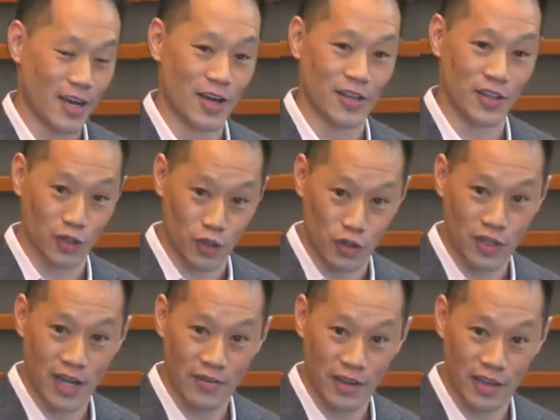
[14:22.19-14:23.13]
they'll do
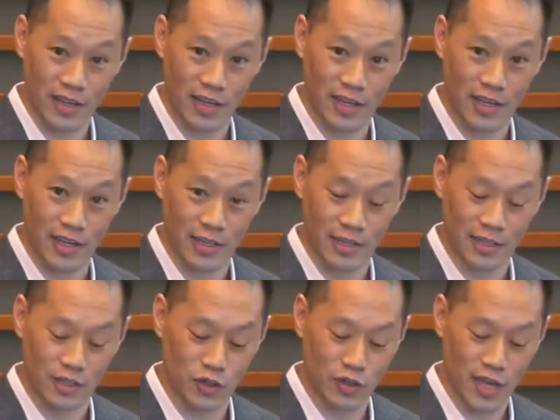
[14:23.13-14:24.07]
that
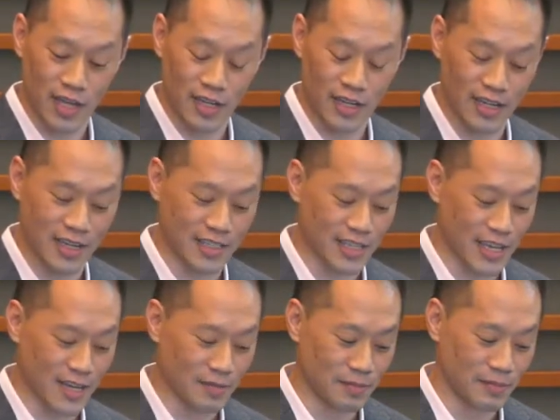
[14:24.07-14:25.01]

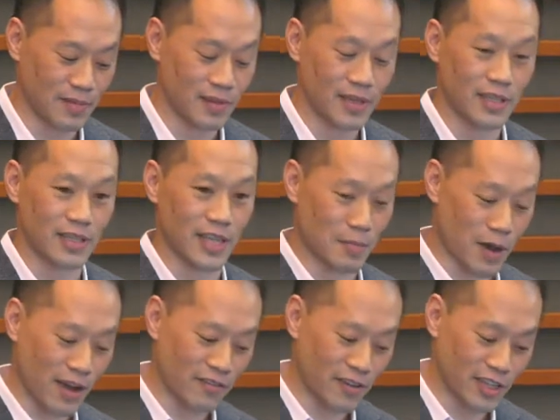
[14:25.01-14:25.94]
exam, they
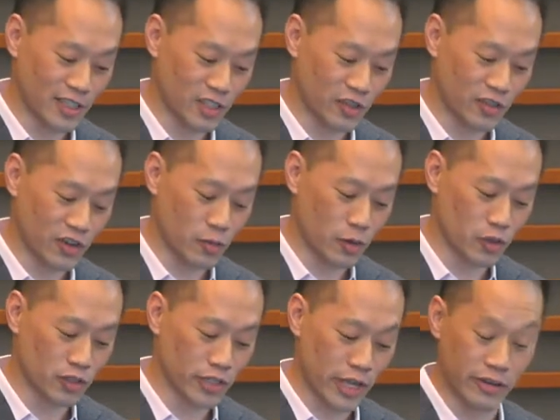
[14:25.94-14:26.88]
might find cervical
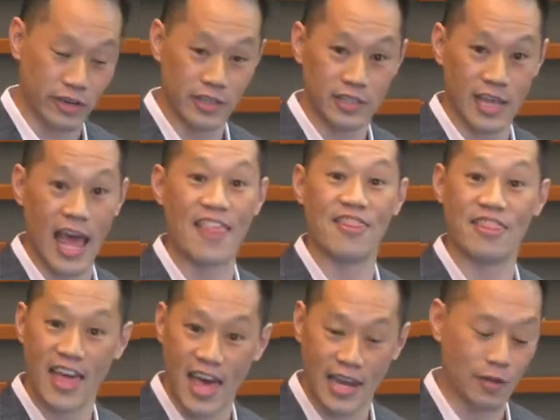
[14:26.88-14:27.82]
motion tenderness, and
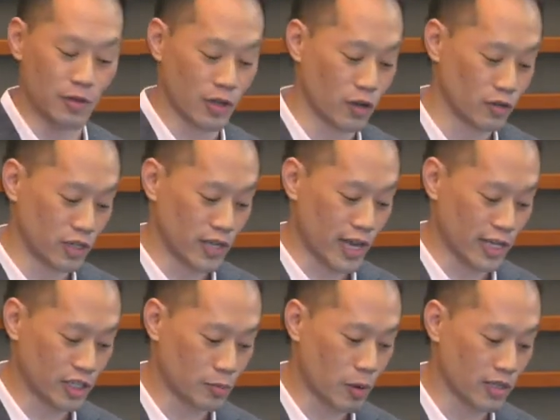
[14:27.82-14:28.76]
then it would go to
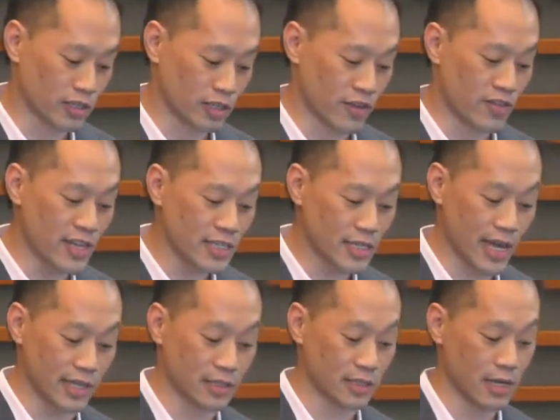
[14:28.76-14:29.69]
diagnosis positive. In this
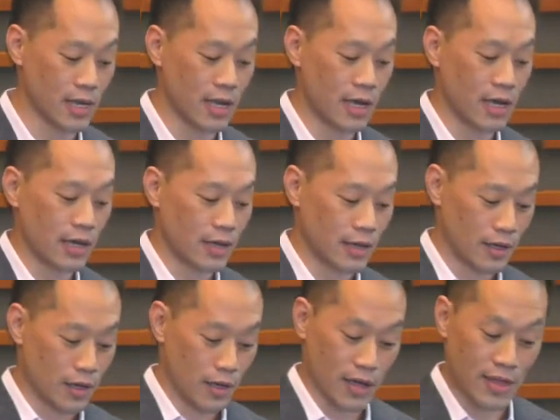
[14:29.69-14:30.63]
case,
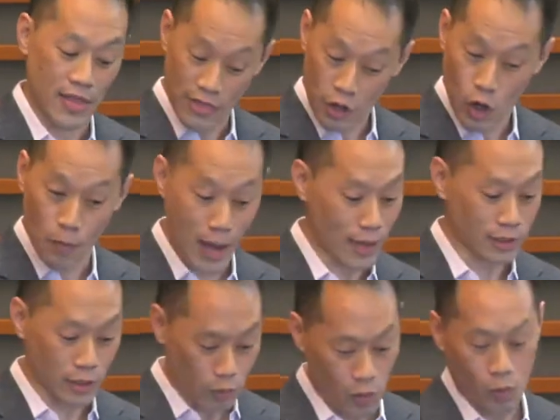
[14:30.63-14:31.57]
then they'll go back and
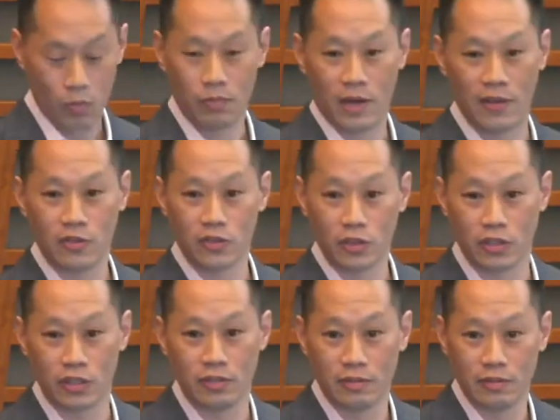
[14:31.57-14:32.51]
say, whoa, I feel so
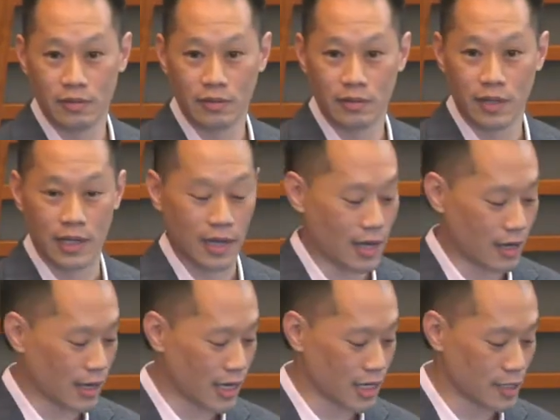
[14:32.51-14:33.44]
good. I got it.
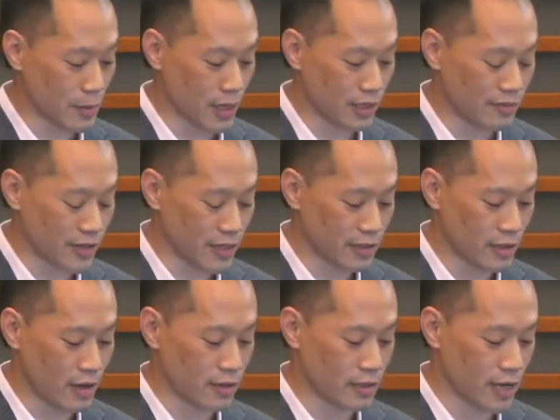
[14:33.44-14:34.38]
I got a smiley face
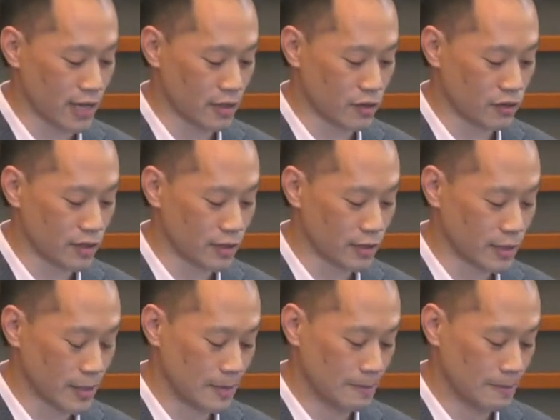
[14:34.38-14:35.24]
on the diagnosis.